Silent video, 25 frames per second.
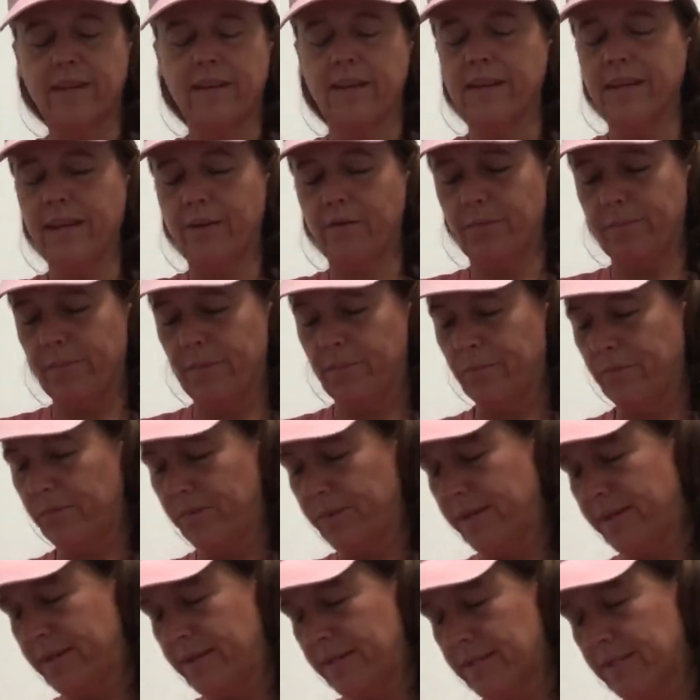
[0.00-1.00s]
I can't remember
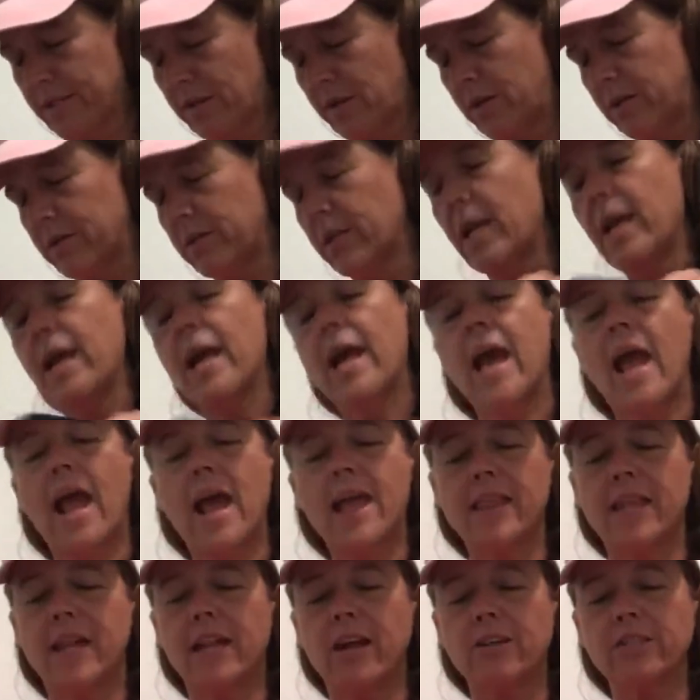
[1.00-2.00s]
what it is called.
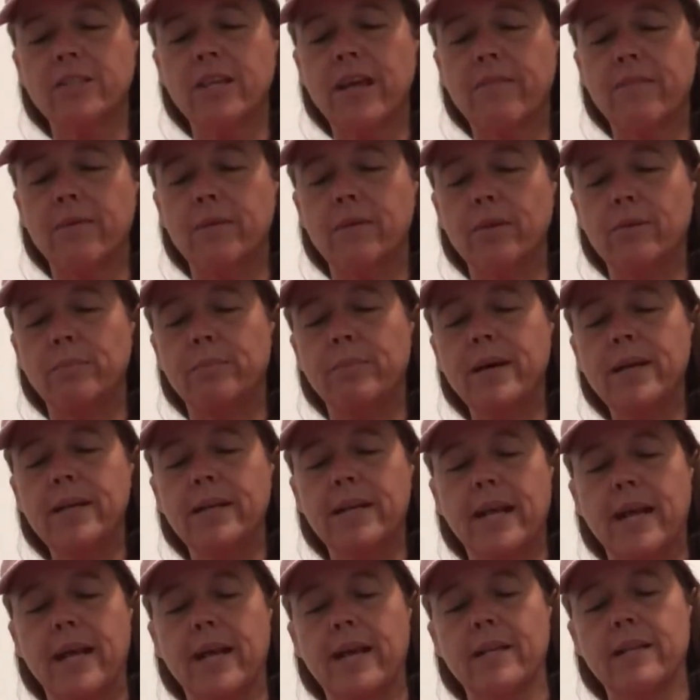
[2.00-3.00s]
And then I also have a little bug
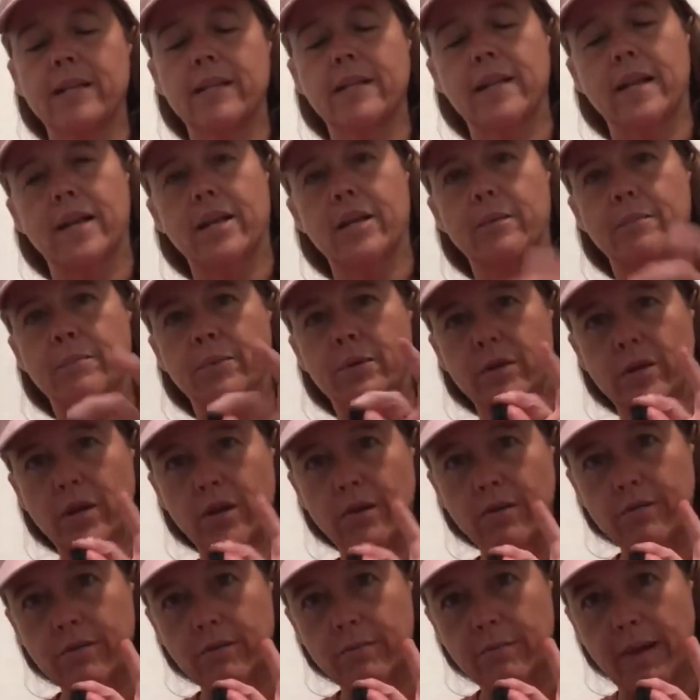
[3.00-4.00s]
net that I could put
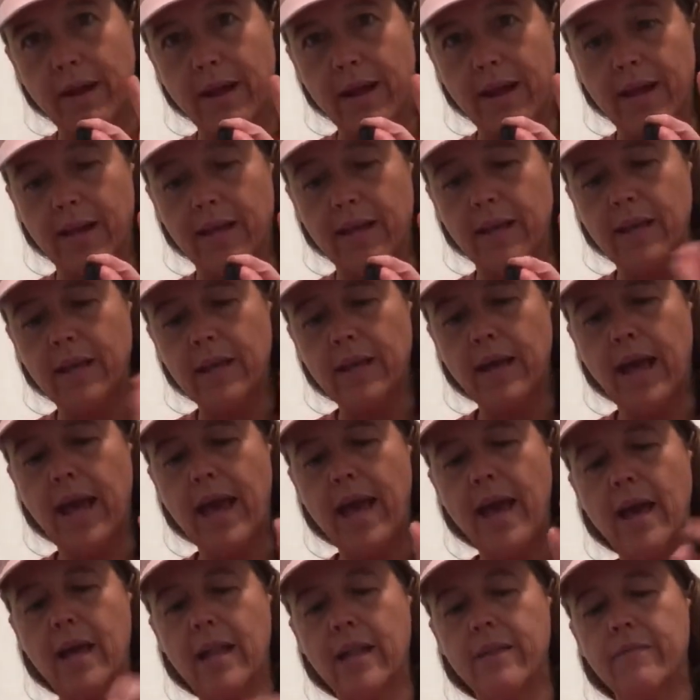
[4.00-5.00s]
over my
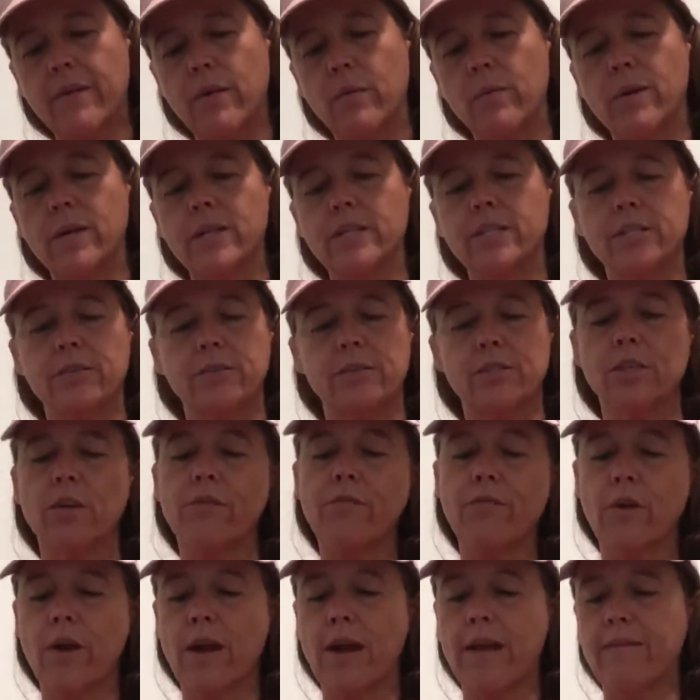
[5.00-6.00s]
hat if I wanted to, and so
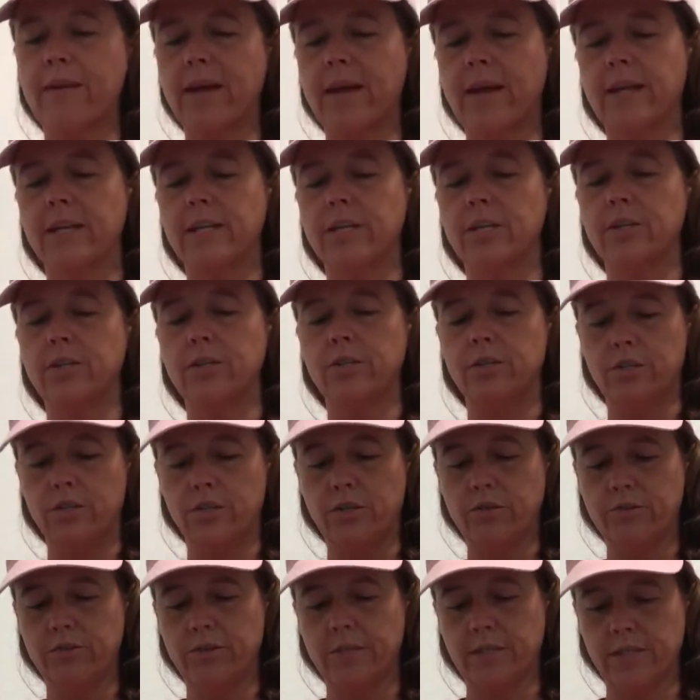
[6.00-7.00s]
far I haven't had to
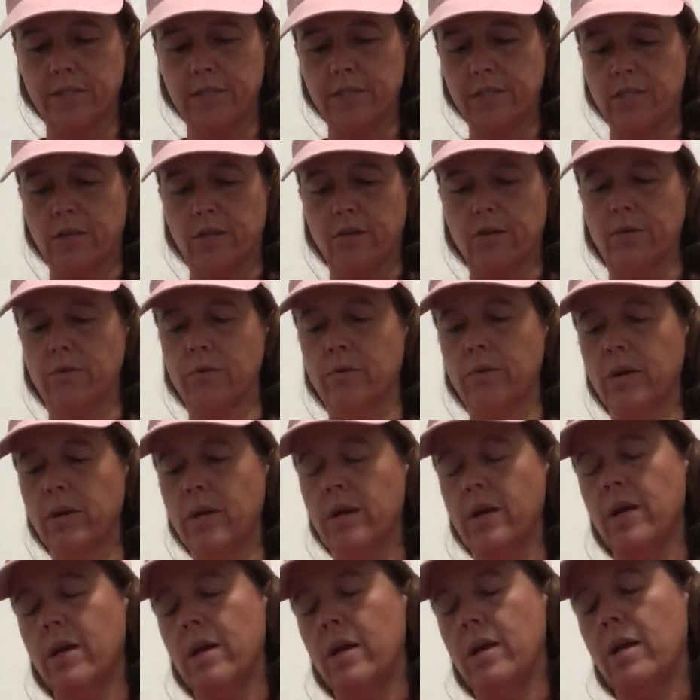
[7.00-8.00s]
use it, so,
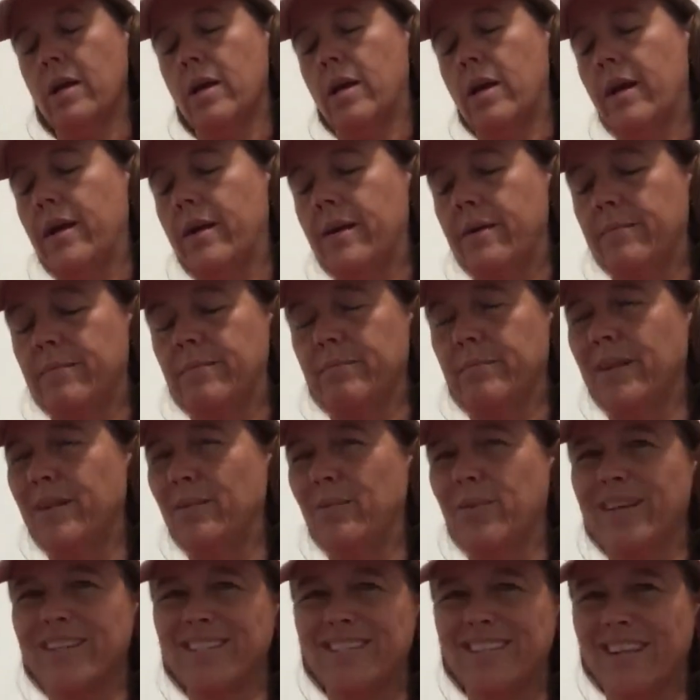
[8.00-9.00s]
but
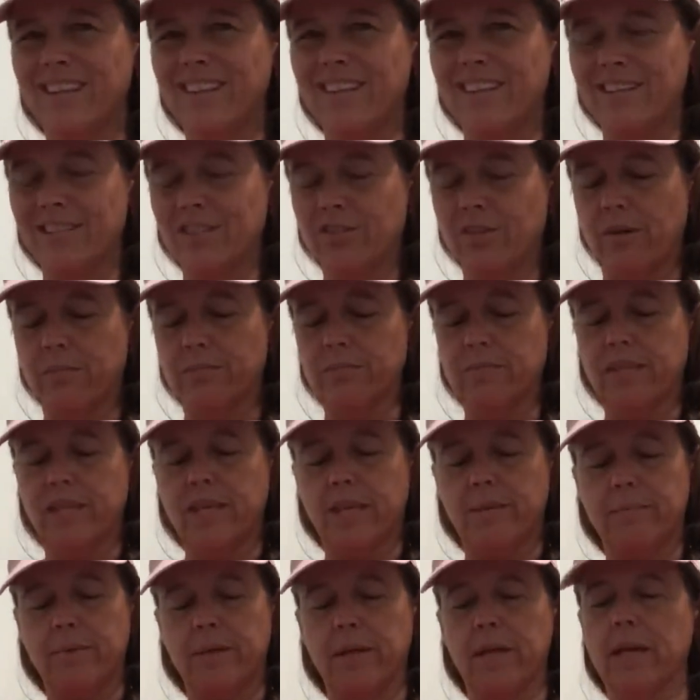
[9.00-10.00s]
it weighs nothing, so I'm
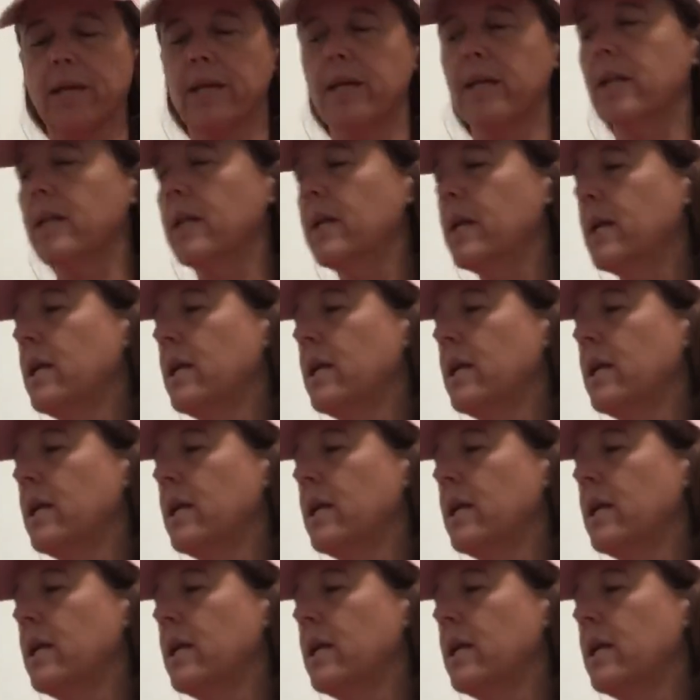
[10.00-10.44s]
keeping it